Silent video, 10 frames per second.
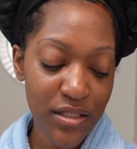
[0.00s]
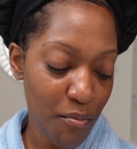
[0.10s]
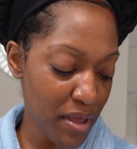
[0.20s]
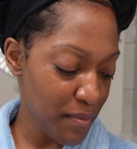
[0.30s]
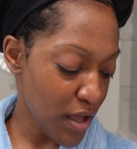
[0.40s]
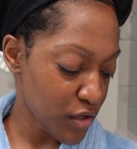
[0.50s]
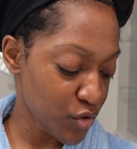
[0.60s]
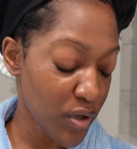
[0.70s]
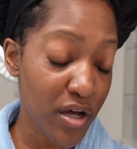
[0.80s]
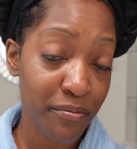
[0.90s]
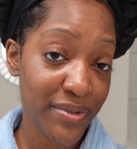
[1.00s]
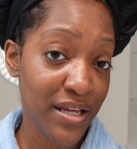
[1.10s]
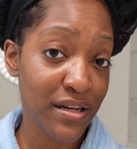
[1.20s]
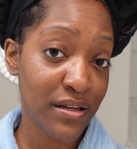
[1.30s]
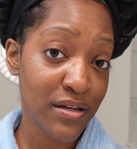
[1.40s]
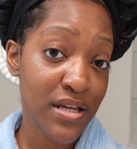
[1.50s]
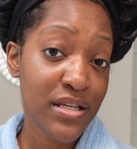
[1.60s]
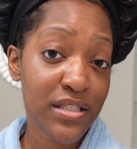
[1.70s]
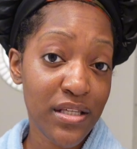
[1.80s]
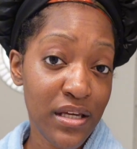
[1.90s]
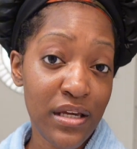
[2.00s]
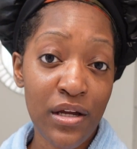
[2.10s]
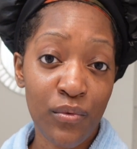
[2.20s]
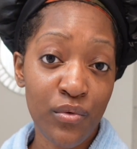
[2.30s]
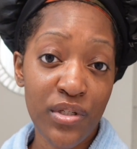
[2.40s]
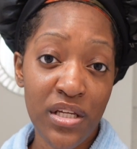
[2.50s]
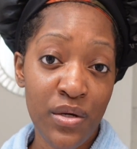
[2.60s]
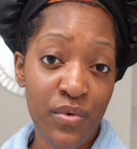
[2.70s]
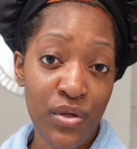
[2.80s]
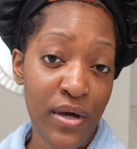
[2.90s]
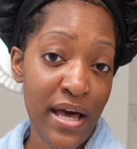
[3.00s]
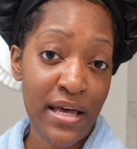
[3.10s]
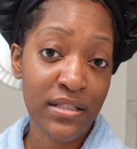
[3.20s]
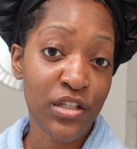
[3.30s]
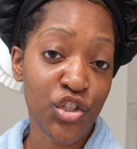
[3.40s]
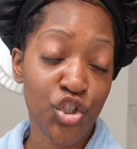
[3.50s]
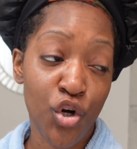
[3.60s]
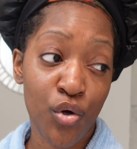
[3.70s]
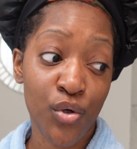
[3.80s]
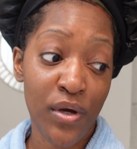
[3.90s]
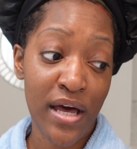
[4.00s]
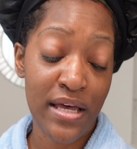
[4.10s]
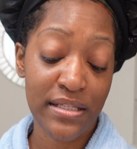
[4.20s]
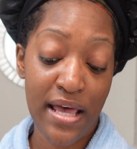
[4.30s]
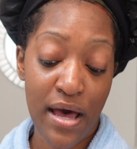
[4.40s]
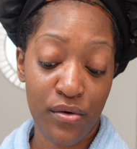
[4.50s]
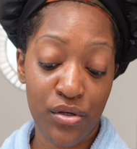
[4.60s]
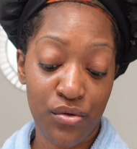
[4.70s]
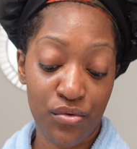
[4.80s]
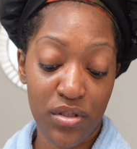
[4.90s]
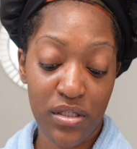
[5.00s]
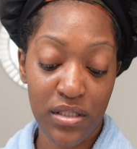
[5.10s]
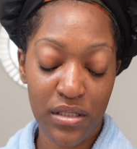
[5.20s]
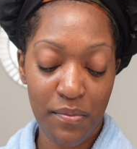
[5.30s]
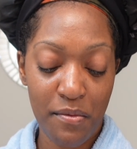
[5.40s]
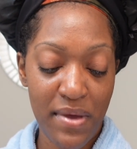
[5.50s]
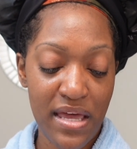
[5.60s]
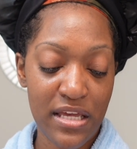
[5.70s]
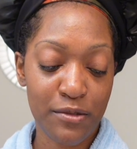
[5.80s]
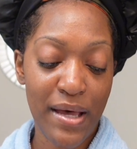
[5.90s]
so maybe I'll do an updated skincare routine with you guys and show you guys how to use this sleeping mask.